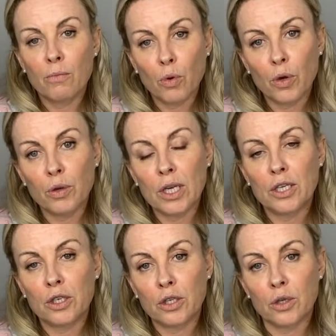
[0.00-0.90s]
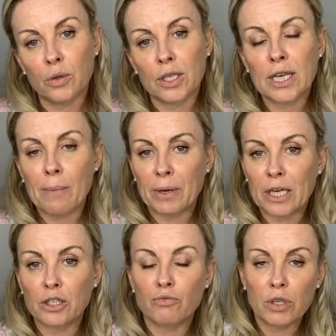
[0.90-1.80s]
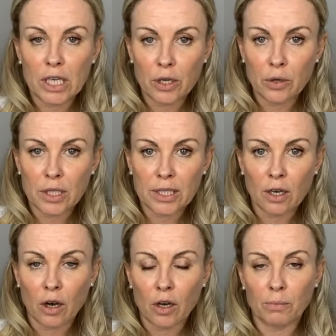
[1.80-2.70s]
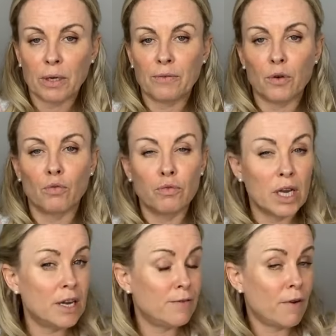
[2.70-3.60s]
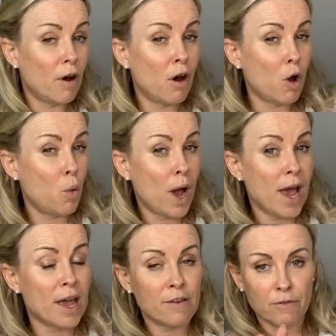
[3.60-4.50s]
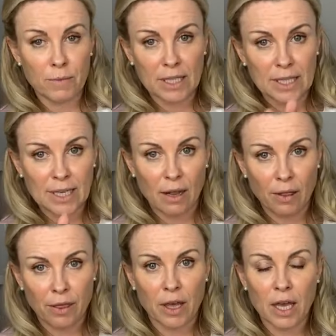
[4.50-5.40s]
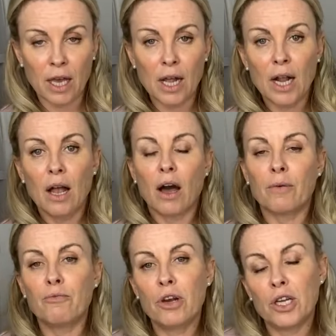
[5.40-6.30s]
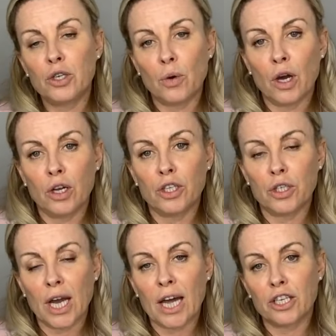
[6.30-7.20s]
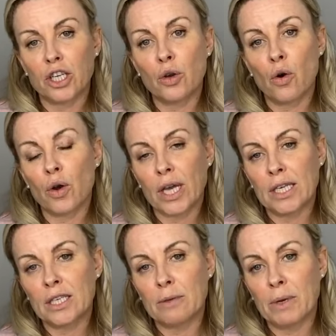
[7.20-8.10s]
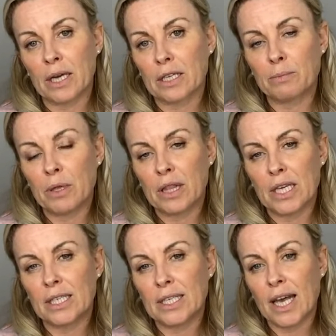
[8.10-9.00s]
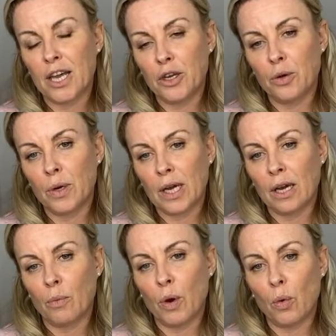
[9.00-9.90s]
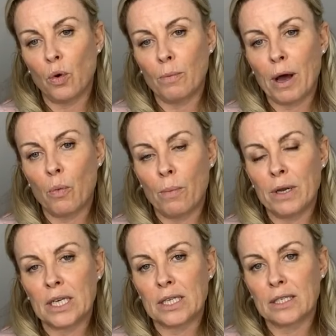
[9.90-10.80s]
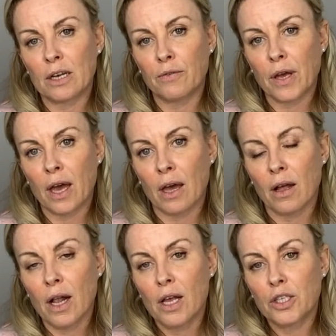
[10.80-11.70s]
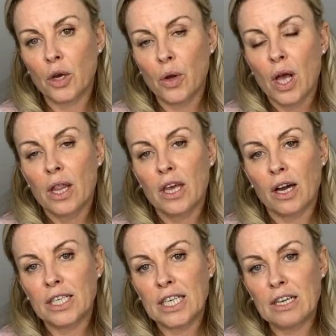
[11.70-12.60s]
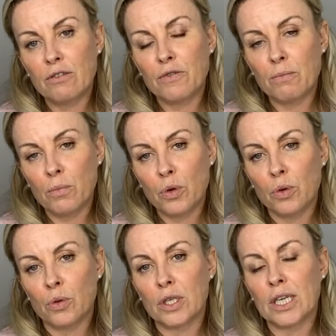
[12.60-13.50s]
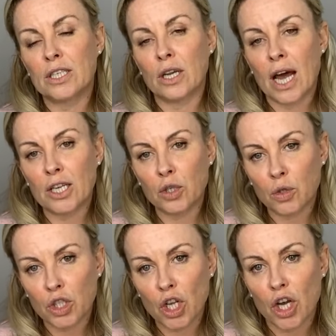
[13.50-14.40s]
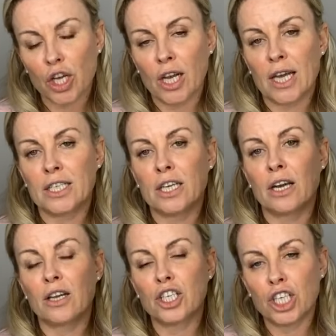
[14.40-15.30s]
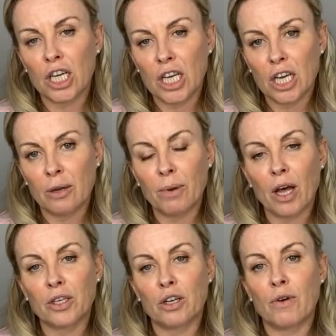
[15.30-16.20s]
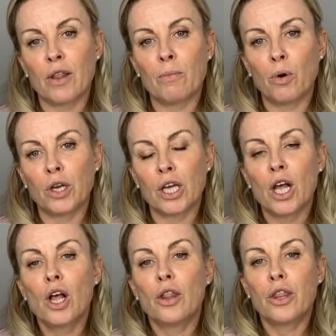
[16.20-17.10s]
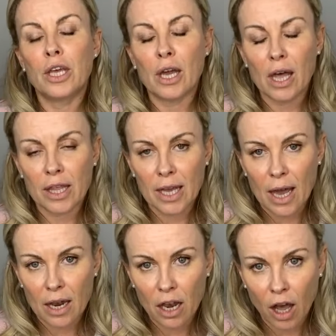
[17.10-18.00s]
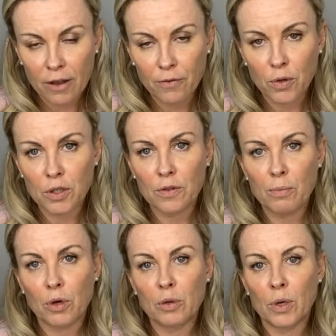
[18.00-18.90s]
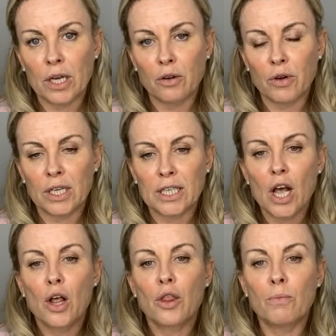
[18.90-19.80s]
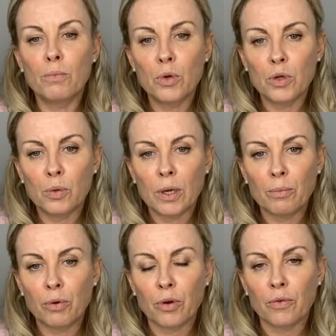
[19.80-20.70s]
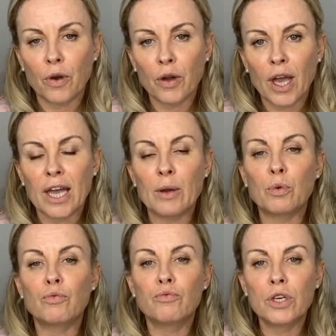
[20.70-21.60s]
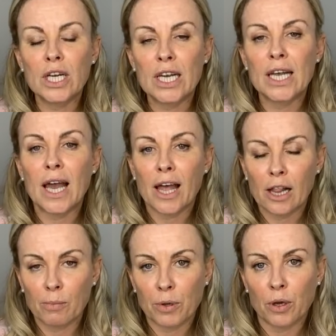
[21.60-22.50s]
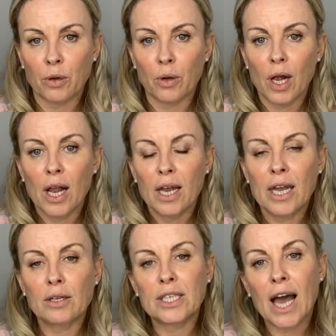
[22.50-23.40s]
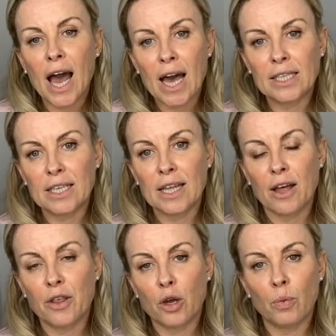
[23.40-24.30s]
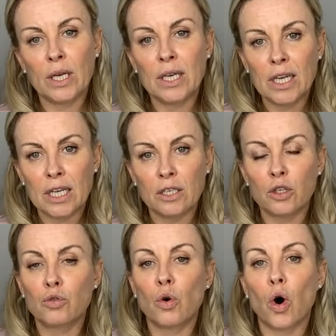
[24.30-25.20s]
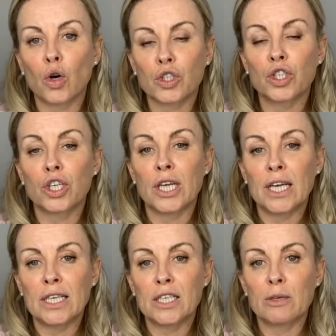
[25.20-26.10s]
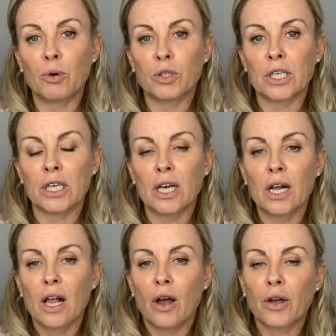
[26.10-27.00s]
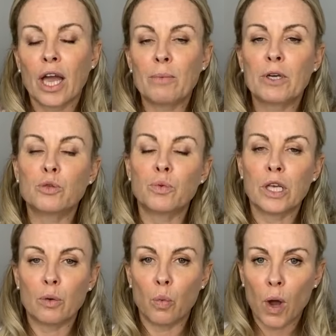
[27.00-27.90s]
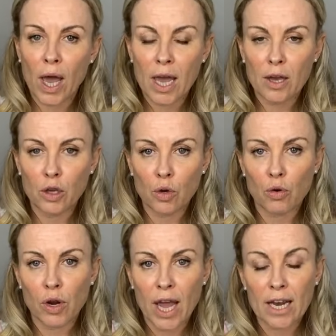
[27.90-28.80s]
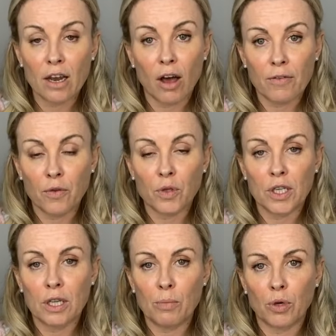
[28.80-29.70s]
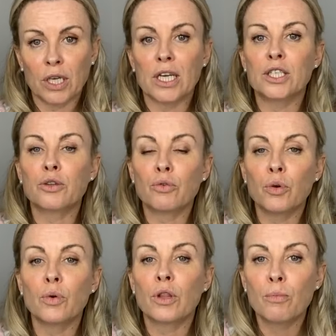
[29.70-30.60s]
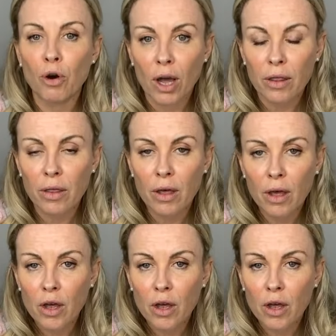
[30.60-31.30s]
the more you need to do. The tapping is a really good start, but if you're really far away from this is healthy, I really do urge you to add Qigong into the mix. But this is Hayo'u here, and we're all about 1 minute to self-care. So the idea of the mood is that as you're circulating chi and blood around the body, the life force of the body will increase, the mood will improve. Okay, it will really help you. Now, to add to that though, we need to draw oxygen into the body. Okay, because the way you create life force in the body is through the breath.